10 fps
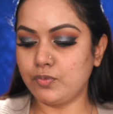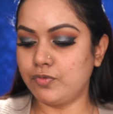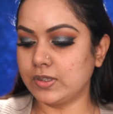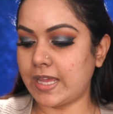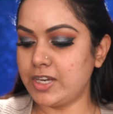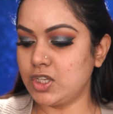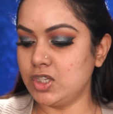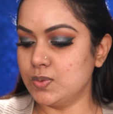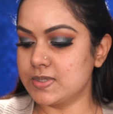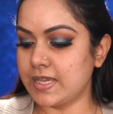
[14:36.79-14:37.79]
For that you
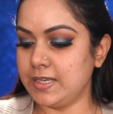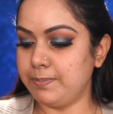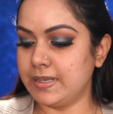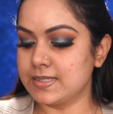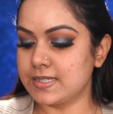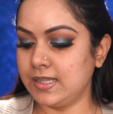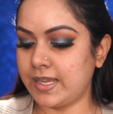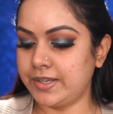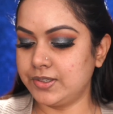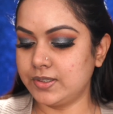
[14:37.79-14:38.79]
can use any pencil
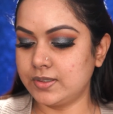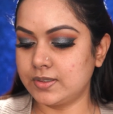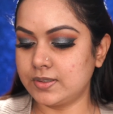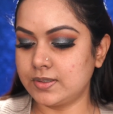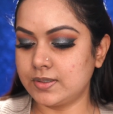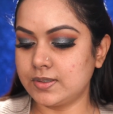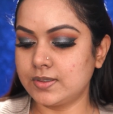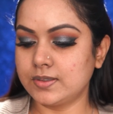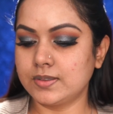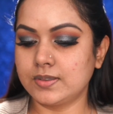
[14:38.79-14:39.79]
liner.
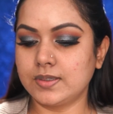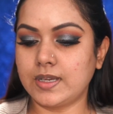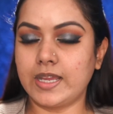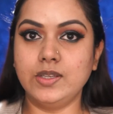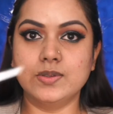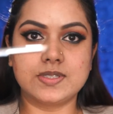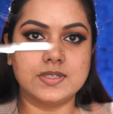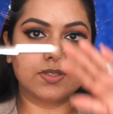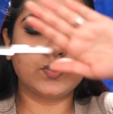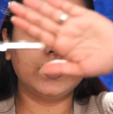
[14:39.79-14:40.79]
I use
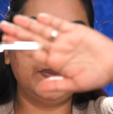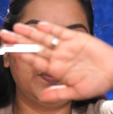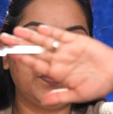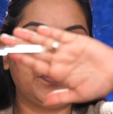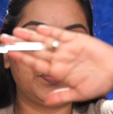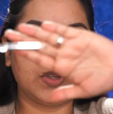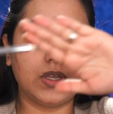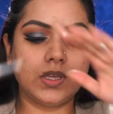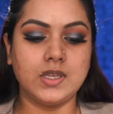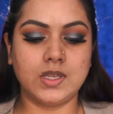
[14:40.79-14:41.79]
this one.
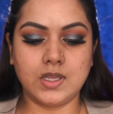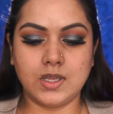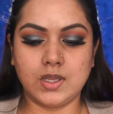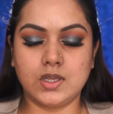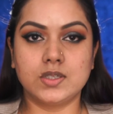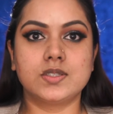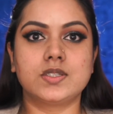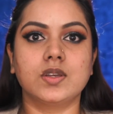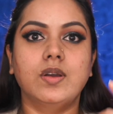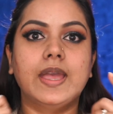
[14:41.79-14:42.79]

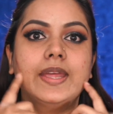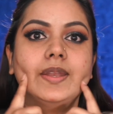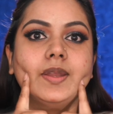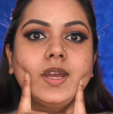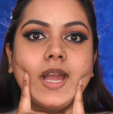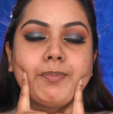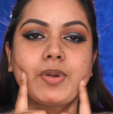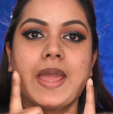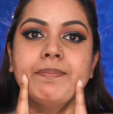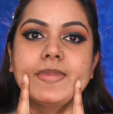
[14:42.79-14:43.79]
So, and I
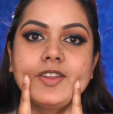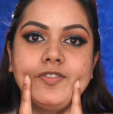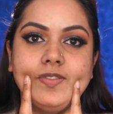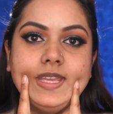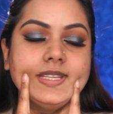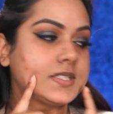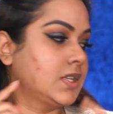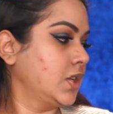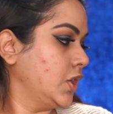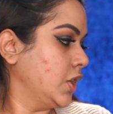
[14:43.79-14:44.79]
prime my face
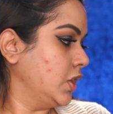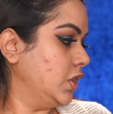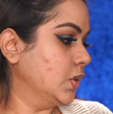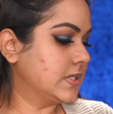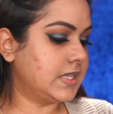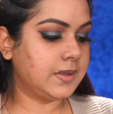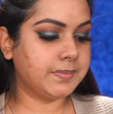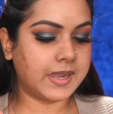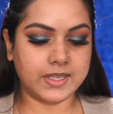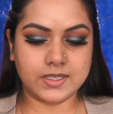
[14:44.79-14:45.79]
using
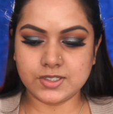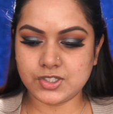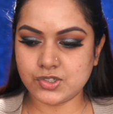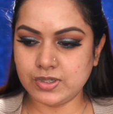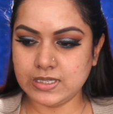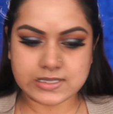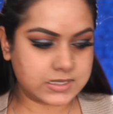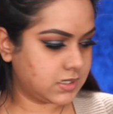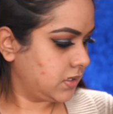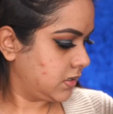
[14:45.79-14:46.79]
my
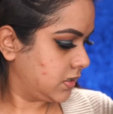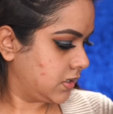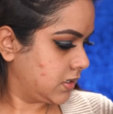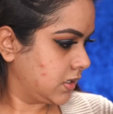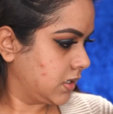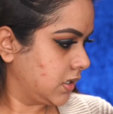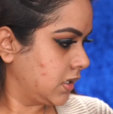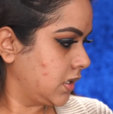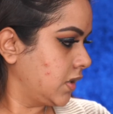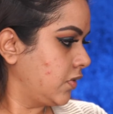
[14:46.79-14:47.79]
Catrice
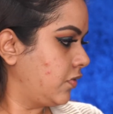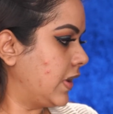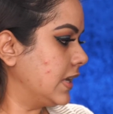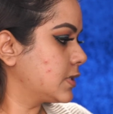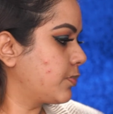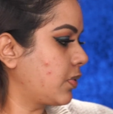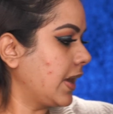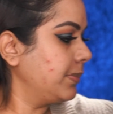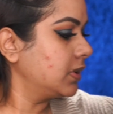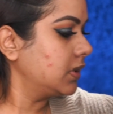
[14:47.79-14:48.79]
face
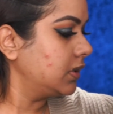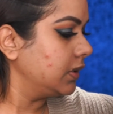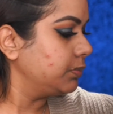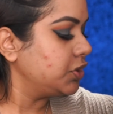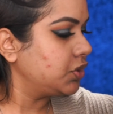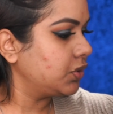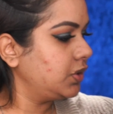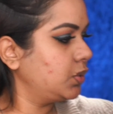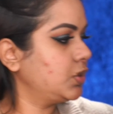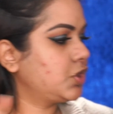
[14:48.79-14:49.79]
primer. Let me show
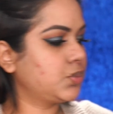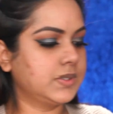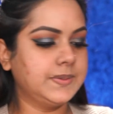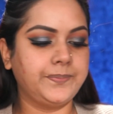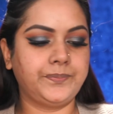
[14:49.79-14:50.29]
you which one.